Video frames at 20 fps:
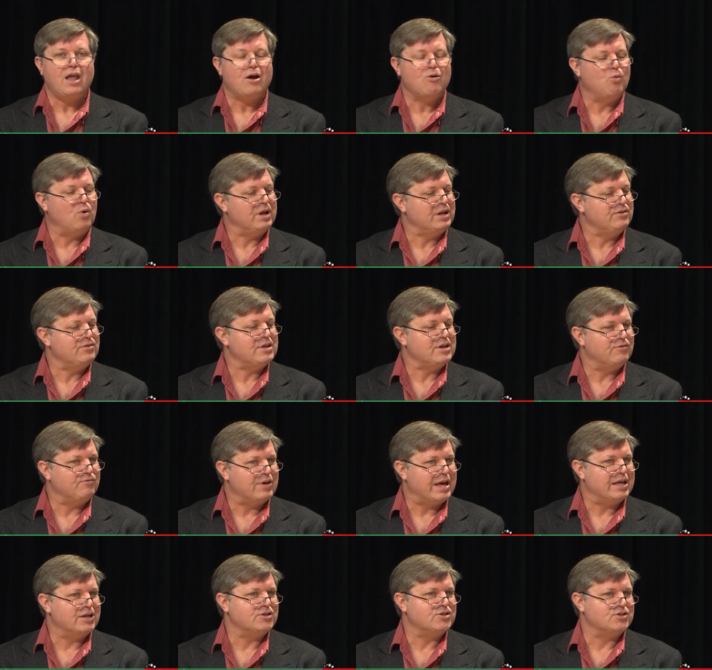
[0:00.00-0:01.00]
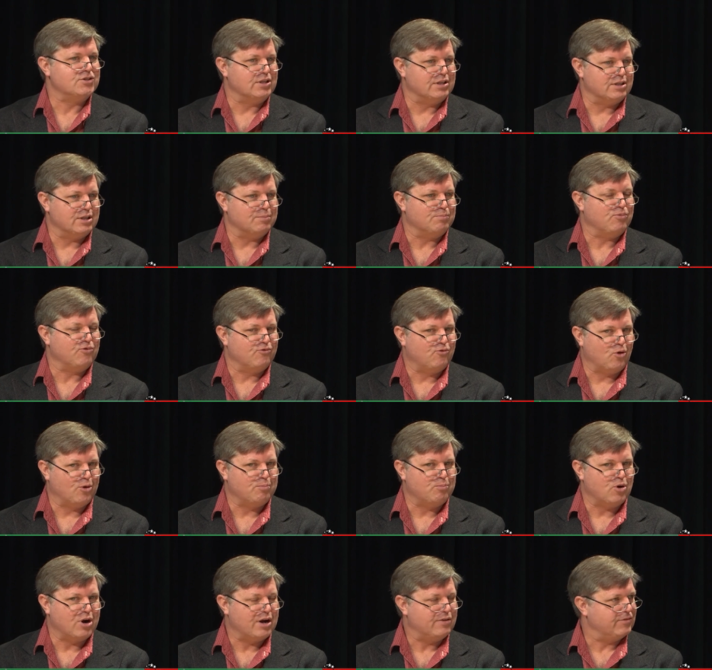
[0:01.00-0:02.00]
one of the advantages that the
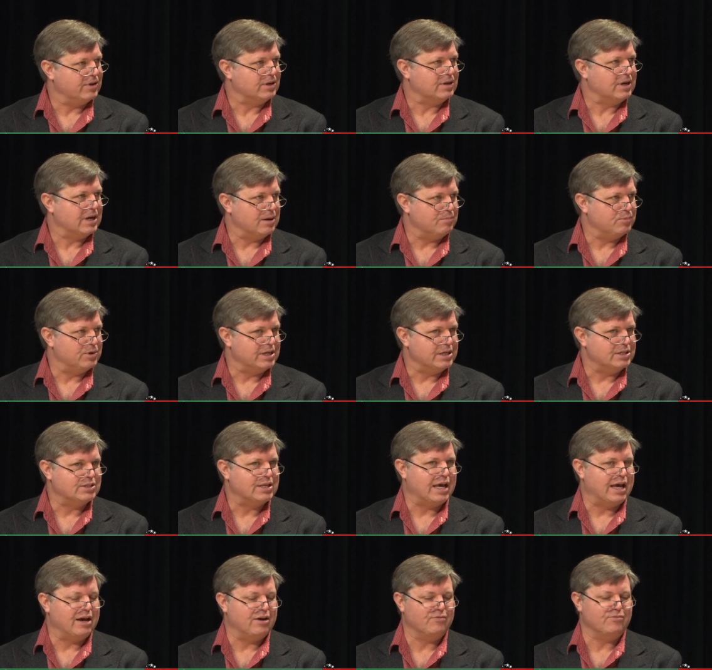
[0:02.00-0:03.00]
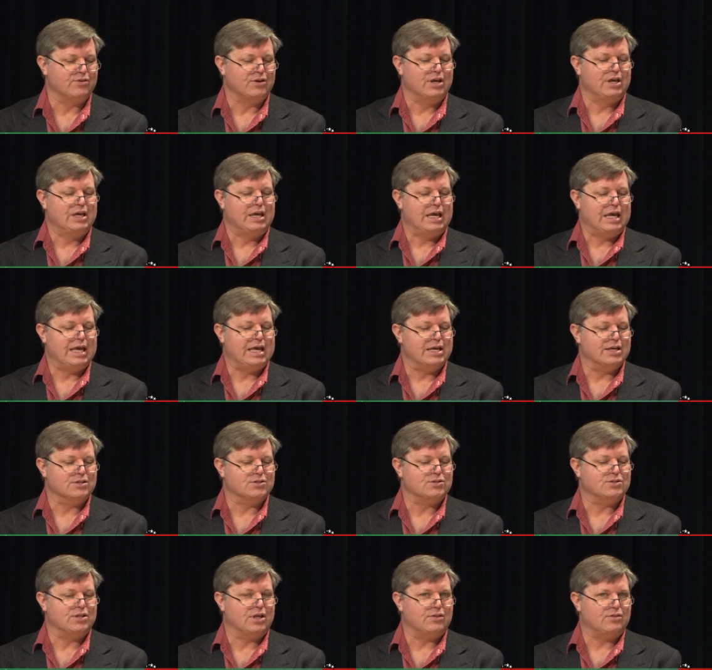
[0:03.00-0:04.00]
for-profit companies have
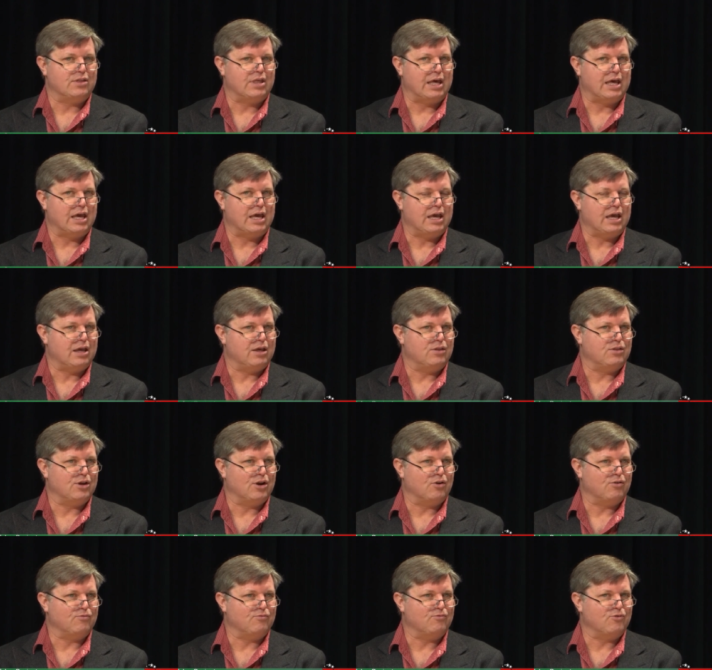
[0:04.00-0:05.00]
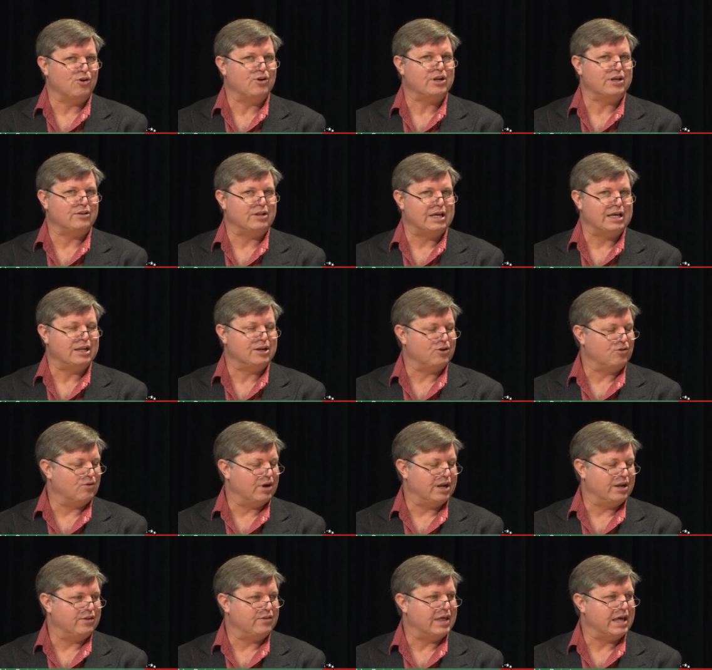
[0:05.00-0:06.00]
is that they they're vertically
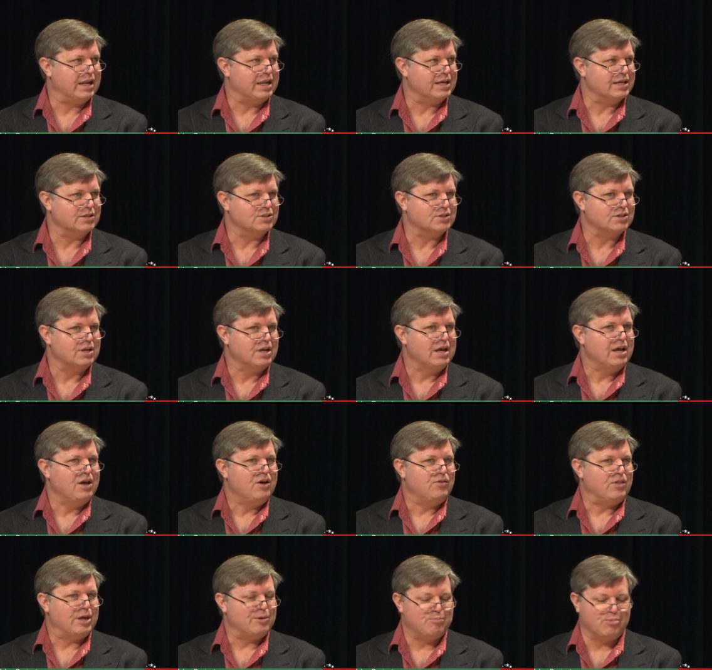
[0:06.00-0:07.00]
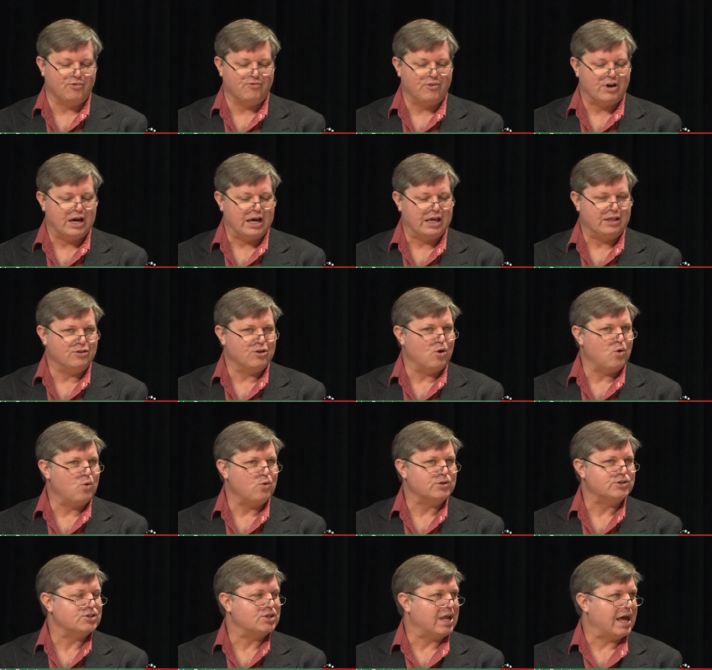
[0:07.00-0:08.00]
integrated. That is, they provide the
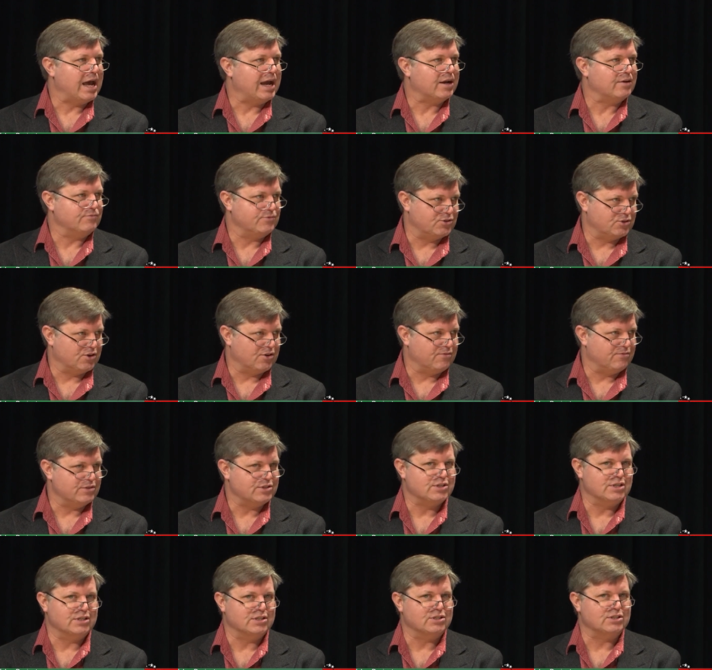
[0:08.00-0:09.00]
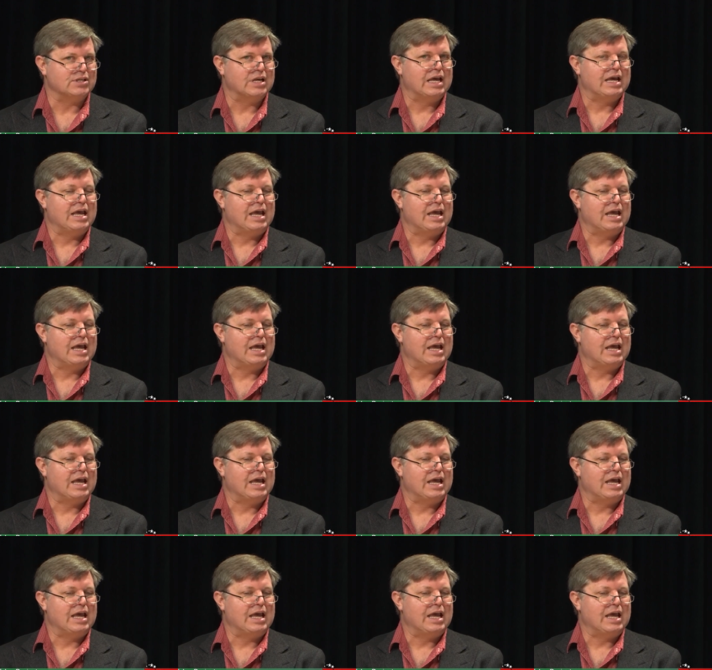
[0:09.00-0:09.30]
whole stack of services,